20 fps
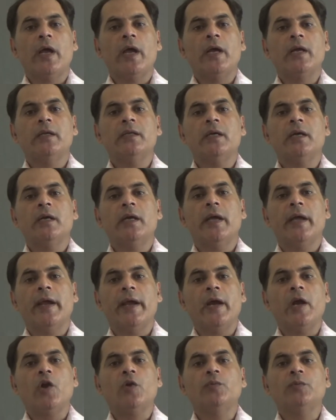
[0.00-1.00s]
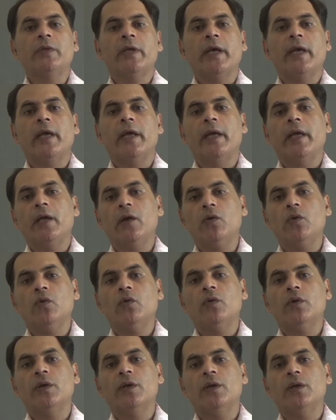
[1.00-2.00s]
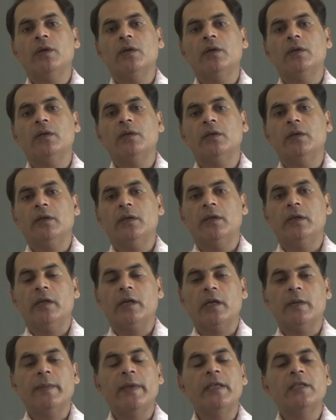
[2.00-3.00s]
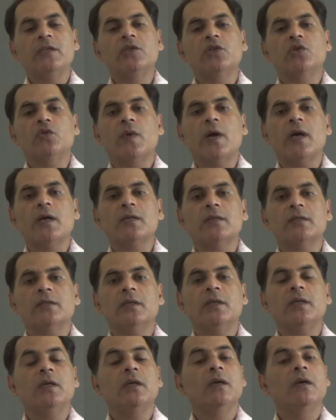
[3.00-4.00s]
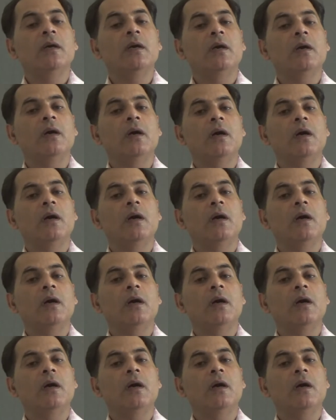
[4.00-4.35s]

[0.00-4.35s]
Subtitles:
and the head of the arrow remains towards the